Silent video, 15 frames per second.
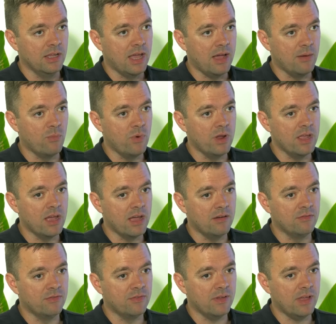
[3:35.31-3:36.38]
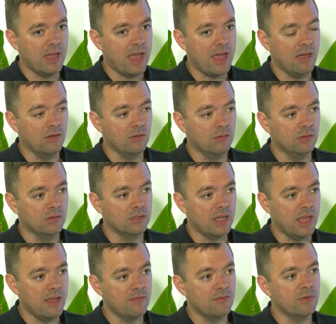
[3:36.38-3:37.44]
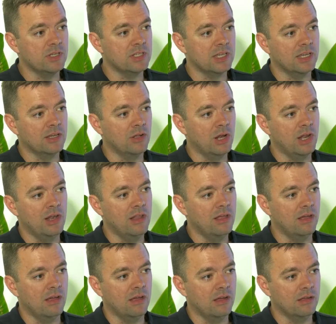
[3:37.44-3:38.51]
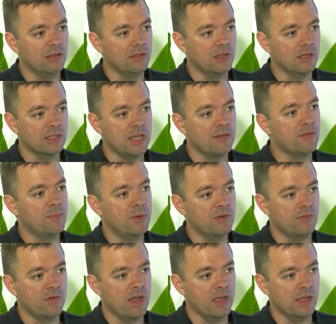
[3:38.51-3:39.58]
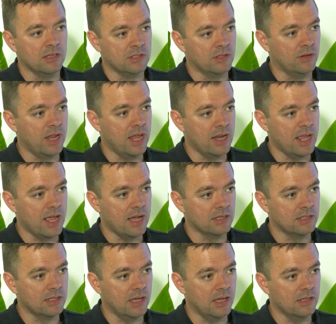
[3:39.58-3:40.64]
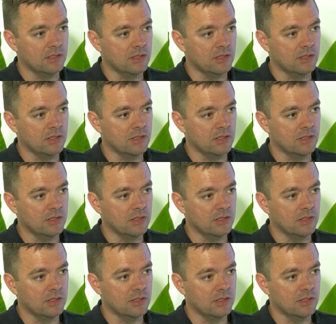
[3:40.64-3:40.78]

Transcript: and we have held every single alert that has ever been raised on any asset.